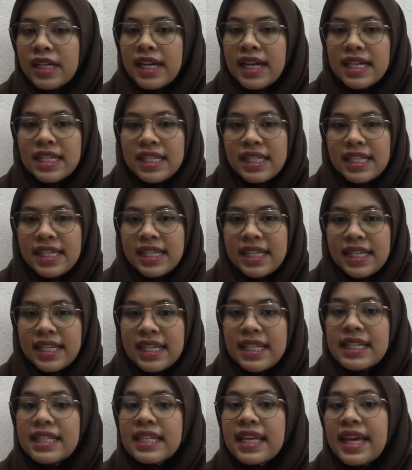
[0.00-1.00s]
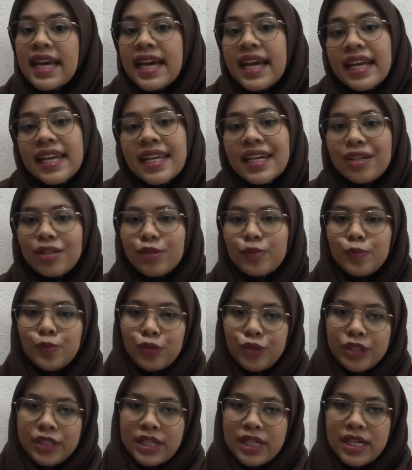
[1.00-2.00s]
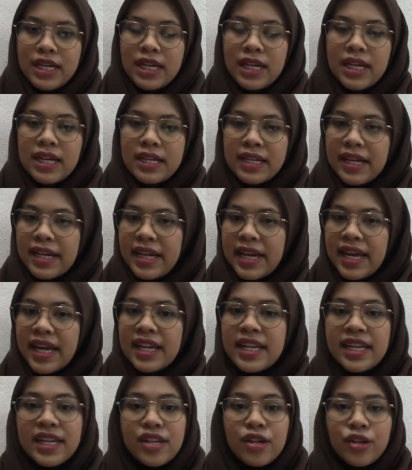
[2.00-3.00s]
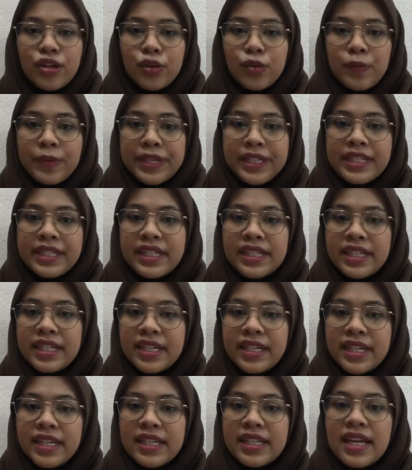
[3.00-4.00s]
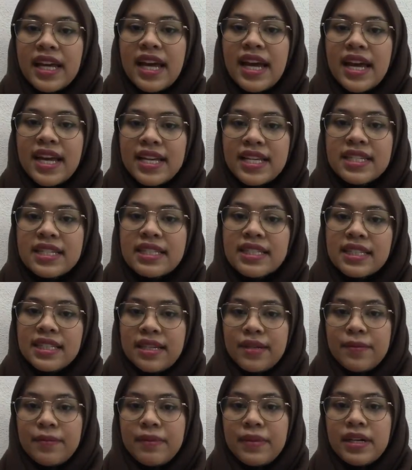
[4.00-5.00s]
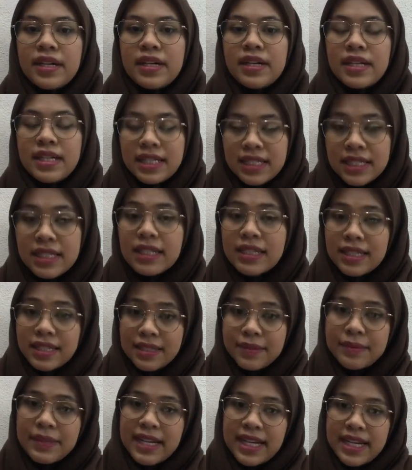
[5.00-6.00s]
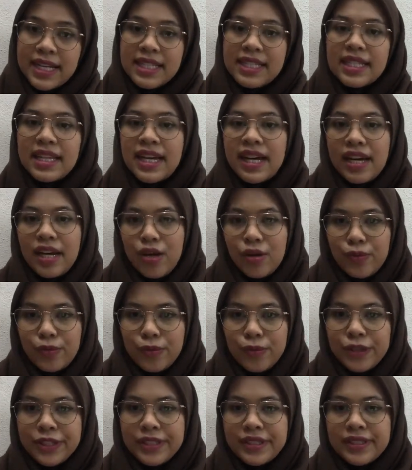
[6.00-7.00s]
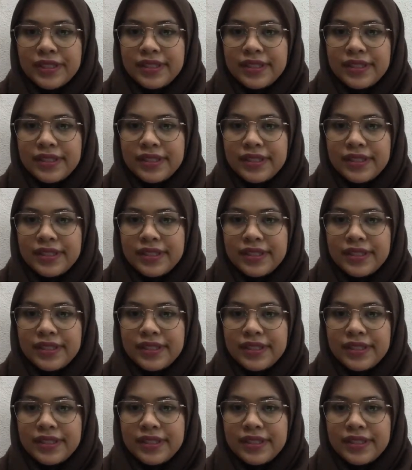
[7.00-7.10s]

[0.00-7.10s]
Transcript: lastly is an output, that any document generated is termed as output.